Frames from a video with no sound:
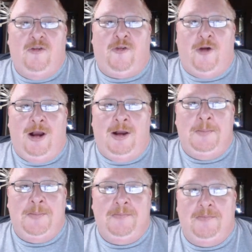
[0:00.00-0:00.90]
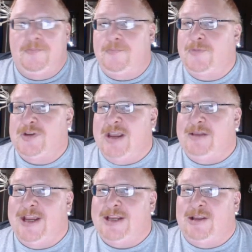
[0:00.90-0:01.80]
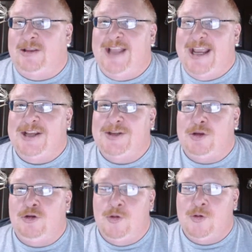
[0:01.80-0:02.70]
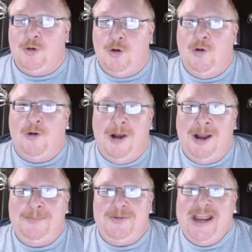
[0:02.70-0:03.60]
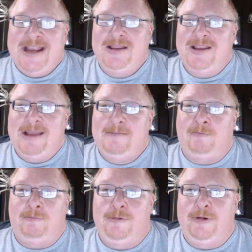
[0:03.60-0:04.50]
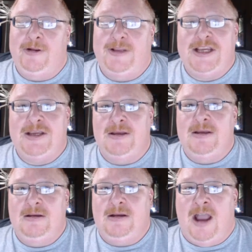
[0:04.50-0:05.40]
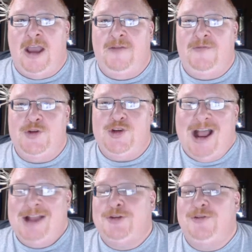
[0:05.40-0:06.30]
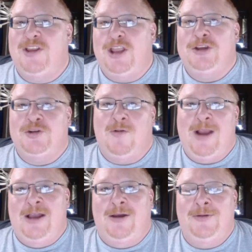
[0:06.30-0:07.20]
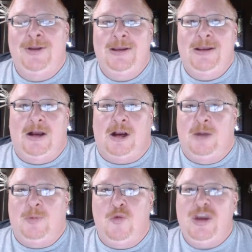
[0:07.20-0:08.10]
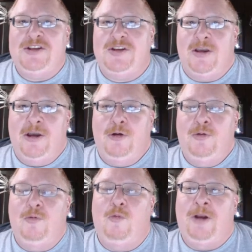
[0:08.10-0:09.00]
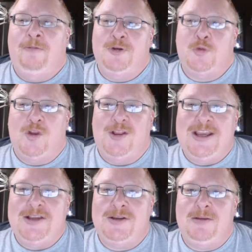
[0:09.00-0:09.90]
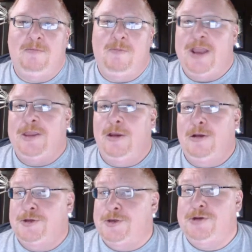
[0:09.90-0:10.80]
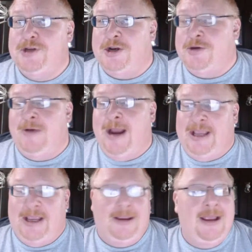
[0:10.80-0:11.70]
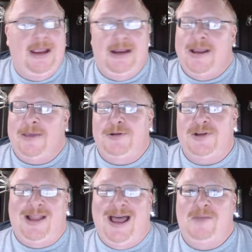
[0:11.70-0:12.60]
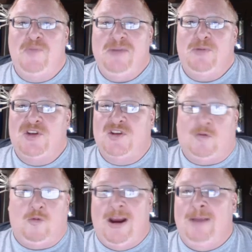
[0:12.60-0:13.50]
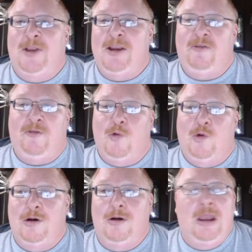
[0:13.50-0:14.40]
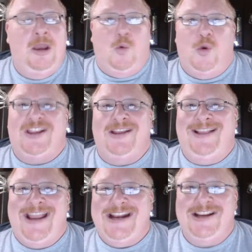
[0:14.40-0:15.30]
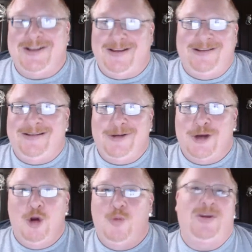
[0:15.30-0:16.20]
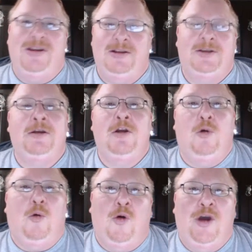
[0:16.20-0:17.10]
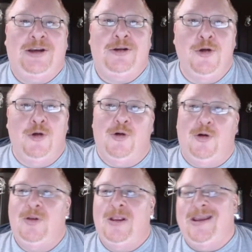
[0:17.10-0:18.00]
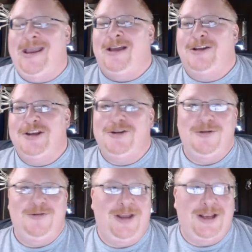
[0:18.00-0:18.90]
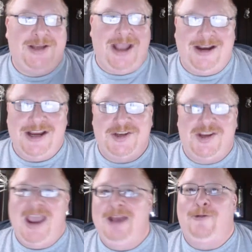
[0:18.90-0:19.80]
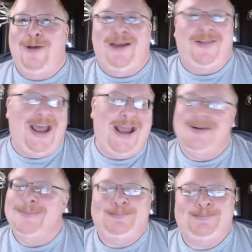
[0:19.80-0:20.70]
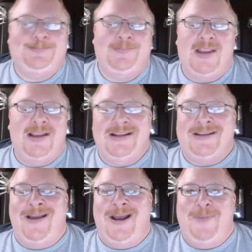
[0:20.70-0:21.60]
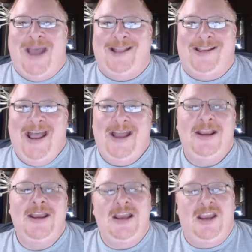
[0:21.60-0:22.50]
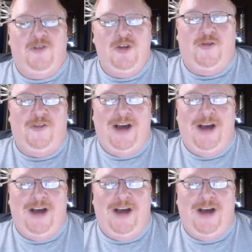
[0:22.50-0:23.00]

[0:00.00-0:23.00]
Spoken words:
from, say, like the latest Google Core update that really kind of jostled things around a couple weeks ago when it was released with search engine ranking. Now there's a lot of people scrambling for what the latest dope is on Google. How do you do this? How do you skate around that? It's not about that. If you